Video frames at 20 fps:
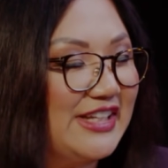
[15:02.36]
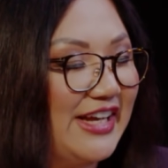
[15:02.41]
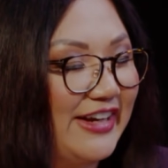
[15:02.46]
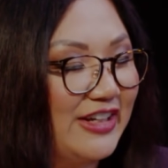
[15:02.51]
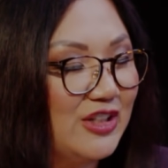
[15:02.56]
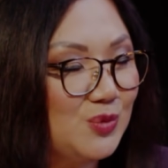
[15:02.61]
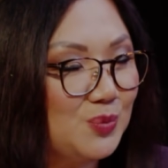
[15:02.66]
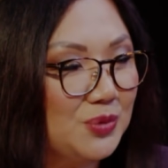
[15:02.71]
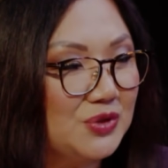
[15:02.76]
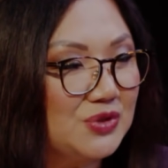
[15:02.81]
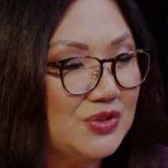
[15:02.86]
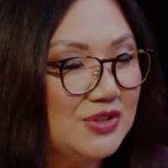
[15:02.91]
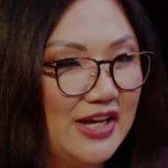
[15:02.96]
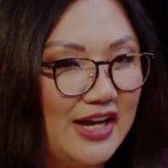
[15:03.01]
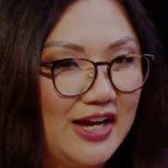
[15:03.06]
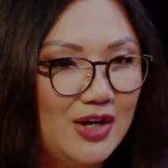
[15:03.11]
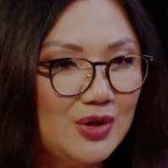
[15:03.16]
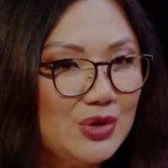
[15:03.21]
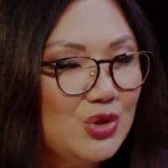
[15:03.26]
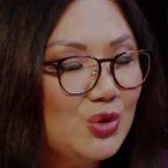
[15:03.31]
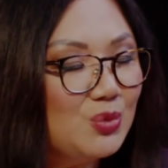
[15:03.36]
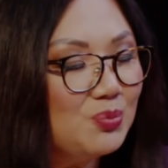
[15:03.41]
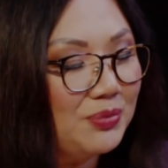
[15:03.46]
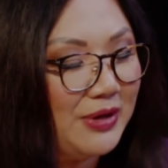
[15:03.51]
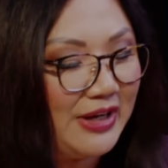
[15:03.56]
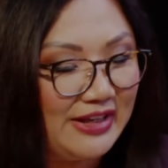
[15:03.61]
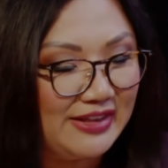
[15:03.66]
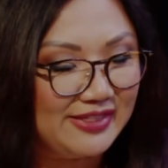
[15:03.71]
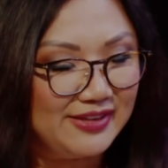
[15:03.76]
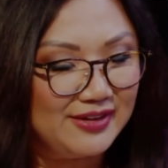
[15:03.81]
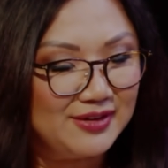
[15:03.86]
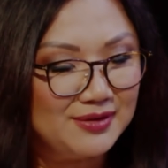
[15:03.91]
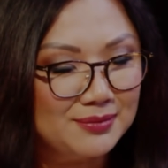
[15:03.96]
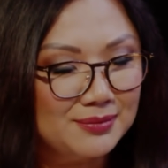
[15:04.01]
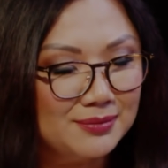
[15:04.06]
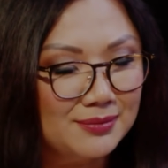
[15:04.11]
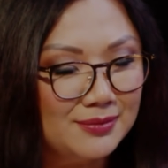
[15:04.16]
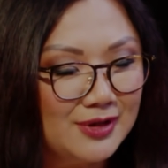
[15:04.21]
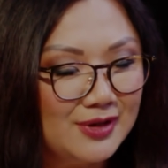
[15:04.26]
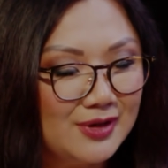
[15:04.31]
experts. How do you pick
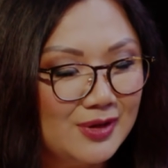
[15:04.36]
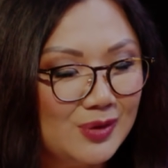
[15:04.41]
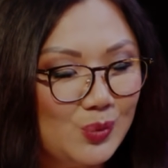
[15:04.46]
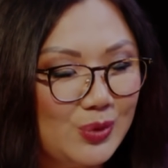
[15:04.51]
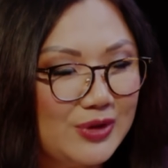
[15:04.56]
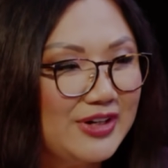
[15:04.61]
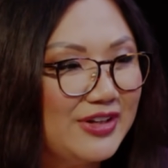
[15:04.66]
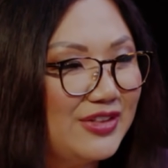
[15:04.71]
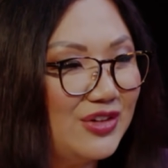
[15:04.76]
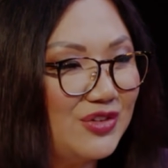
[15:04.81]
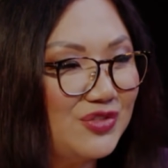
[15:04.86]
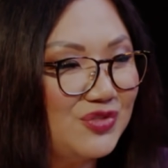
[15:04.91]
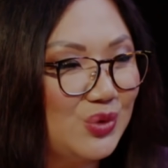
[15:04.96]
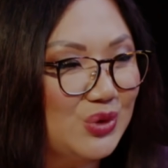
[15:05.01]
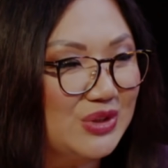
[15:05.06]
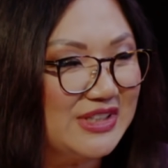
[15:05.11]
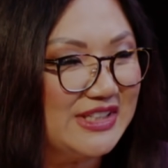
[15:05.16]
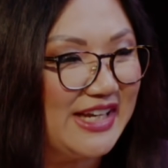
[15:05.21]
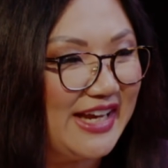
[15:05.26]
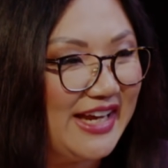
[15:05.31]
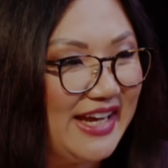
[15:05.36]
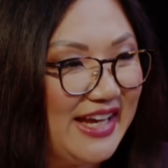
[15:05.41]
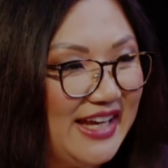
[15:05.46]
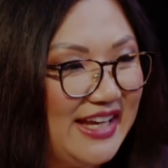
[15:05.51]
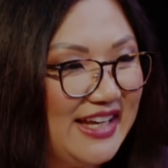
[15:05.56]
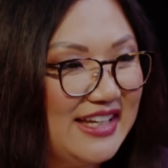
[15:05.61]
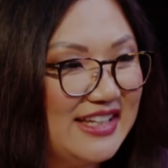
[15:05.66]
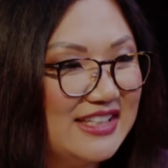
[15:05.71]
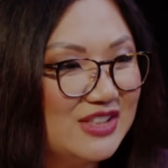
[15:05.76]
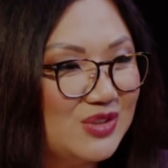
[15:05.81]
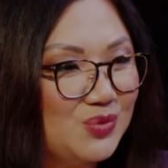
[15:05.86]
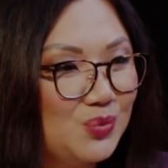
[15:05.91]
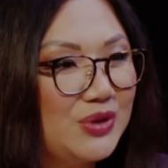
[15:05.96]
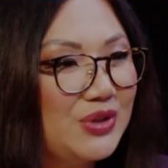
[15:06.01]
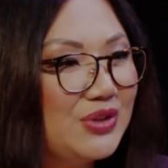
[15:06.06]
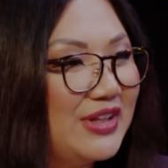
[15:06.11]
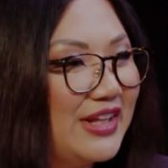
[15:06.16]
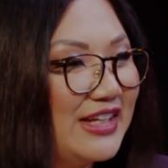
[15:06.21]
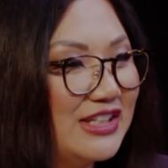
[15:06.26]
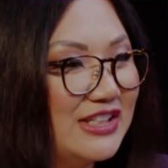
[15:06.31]
them? What are their fortes? What do
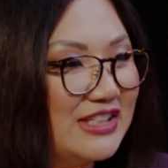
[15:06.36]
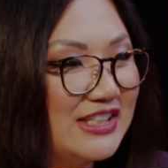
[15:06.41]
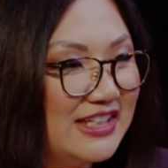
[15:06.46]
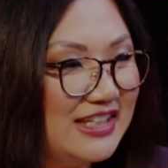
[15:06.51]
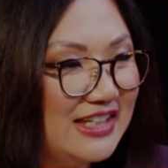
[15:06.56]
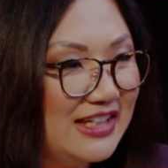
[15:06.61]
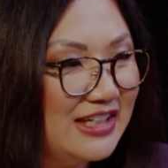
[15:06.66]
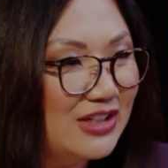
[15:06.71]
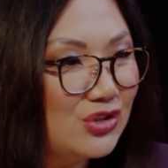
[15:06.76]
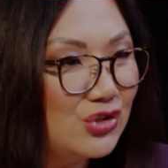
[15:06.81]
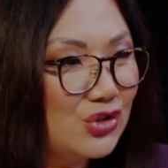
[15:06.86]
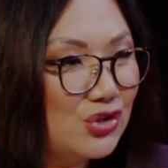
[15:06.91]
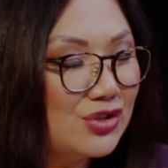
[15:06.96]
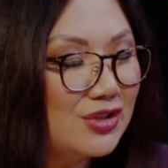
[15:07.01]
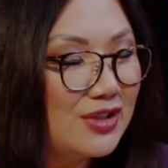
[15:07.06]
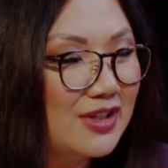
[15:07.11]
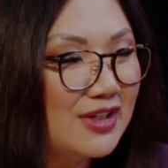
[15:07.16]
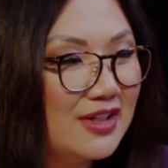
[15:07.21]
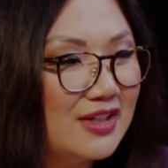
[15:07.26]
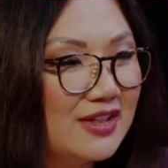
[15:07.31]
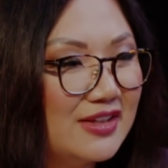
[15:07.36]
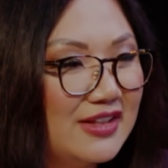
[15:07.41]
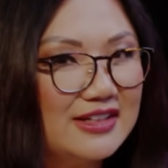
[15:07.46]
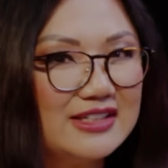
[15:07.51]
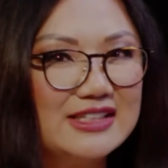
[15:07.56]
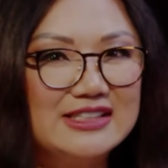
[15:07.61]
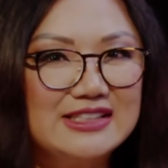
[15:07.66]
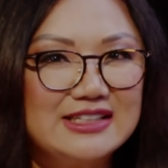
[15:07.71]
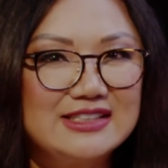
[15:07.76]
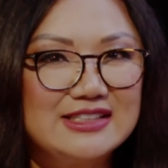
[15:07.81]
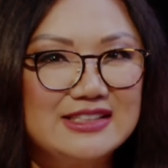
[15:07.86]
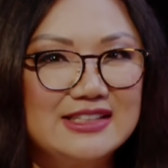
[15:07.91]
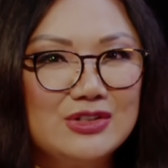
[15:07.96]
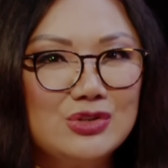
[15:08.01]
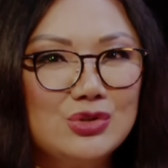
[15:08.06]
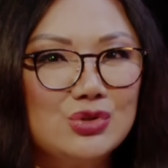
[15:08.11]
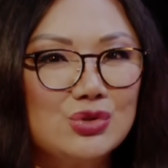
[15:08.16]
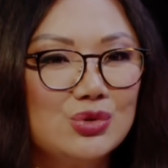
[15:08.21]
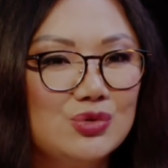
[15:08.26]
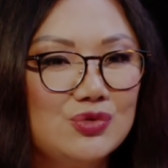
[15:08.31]
they teach that is
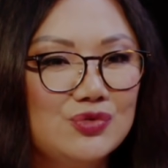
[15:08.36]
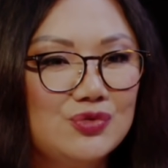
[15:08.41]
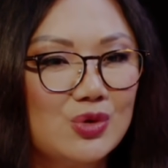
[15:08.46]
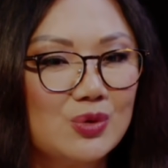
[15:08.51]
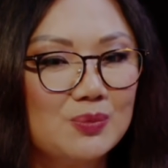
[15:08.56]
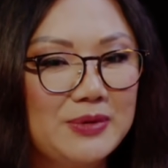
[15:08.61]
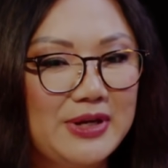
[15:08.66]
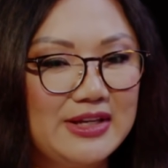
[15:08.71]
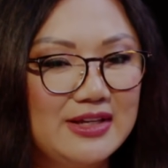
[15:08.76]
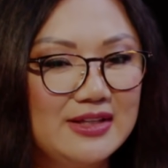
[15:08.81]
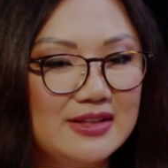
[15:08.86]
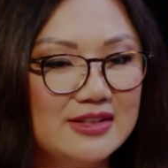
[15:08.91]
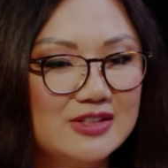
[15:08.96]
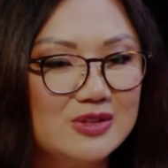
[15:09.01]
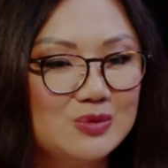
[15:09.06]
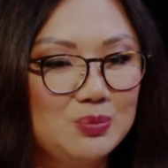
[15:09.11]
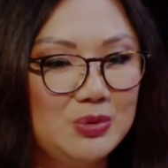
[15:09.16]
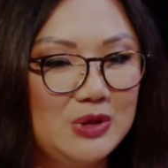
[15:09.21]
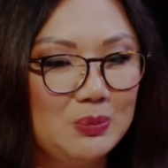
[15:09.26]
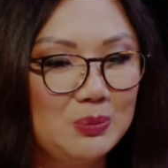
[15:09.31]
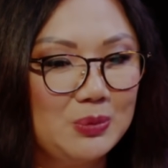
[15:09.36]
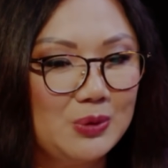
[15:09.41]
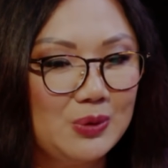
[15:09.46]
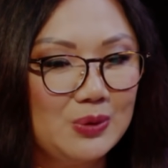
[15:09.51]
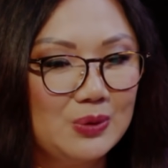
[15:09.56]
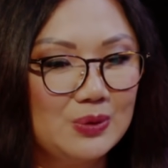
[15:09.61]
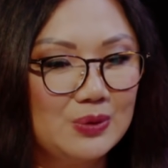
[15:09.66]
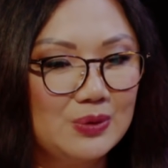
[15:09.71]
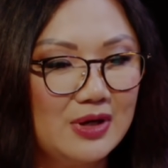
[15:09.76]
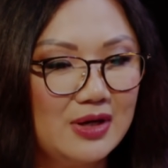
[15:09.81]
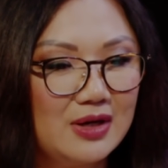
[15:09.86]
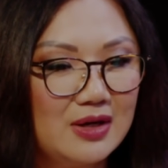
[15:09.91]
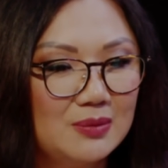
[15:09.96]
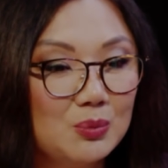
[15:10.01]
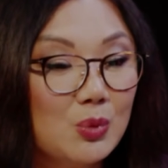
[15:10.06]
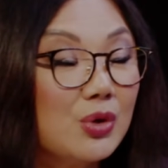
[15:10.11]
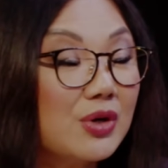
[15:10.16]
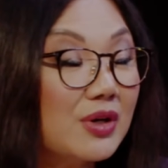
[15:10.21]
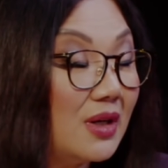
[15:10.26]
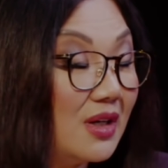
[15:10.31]
essential for making these people
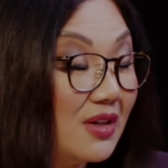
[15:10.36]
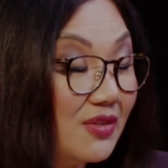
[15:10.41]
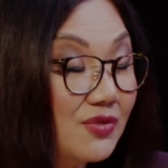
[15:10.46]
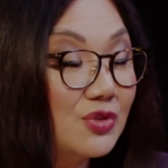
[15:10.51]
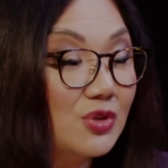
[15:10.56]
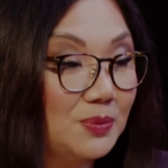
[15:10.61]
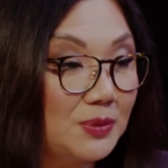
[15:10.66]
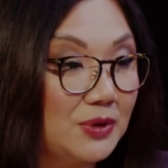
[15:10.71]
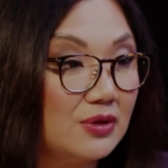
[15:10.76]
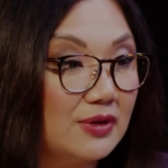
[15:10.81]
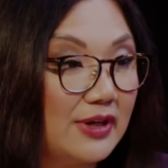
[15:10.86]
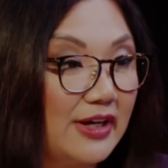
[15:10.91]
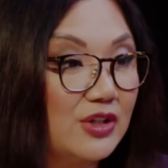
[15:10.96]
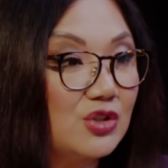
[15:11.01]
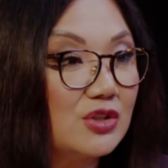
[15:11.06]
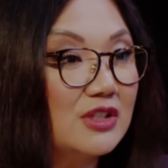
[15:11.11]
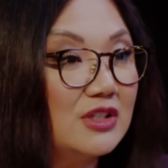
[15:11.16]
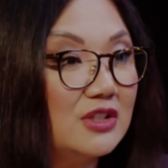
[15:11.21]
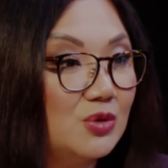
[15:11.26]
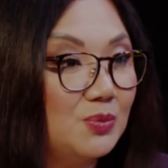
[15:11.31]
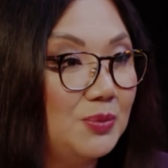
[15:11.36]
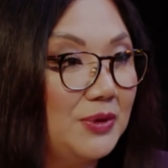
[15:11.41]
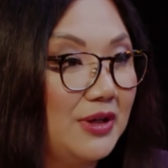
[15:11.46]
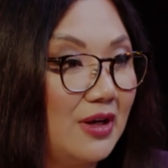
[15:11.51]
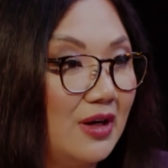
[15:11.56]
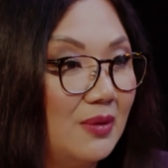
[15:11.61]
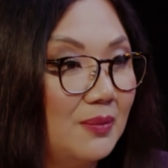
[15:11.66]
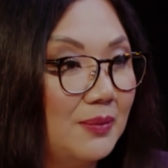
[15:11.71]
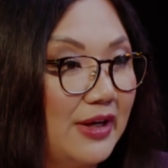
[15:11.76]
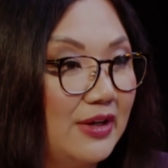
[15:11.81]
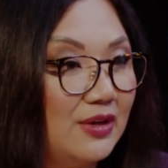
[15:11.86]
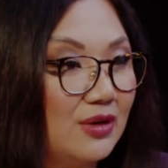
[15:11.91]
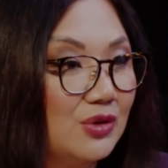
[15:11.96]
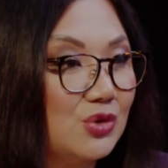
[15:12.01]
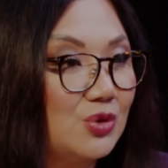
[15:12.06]
more comfortable actually to become an entrepreneur?